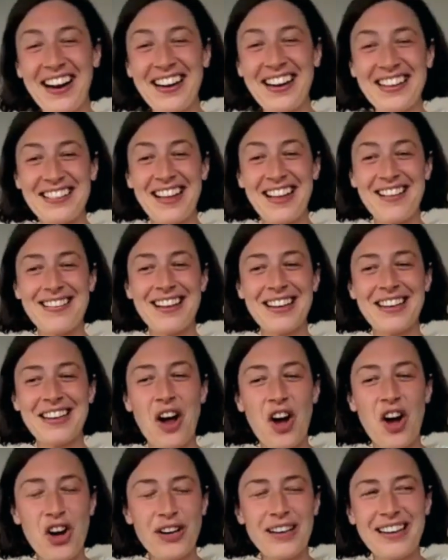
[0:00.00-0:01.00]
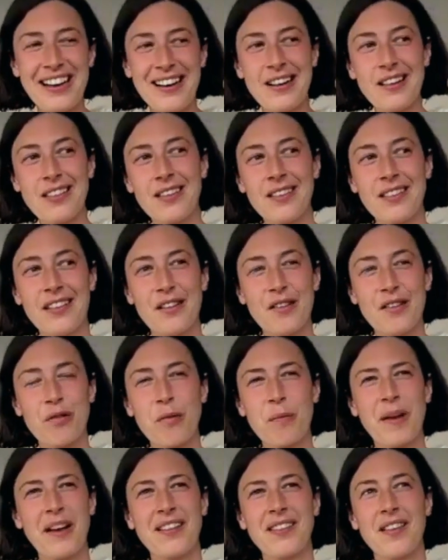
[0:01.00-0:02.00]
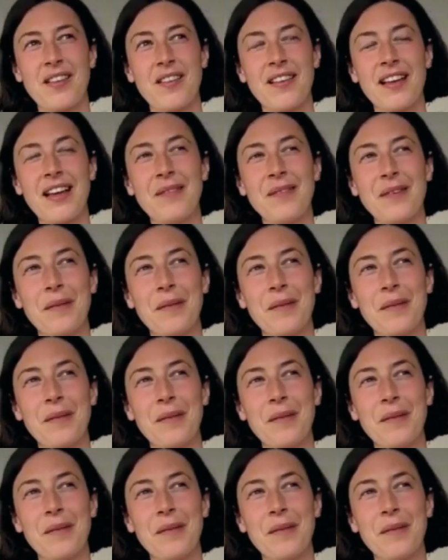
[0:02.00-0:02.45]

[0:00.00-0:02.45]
there's like hardly anything that's remained the same.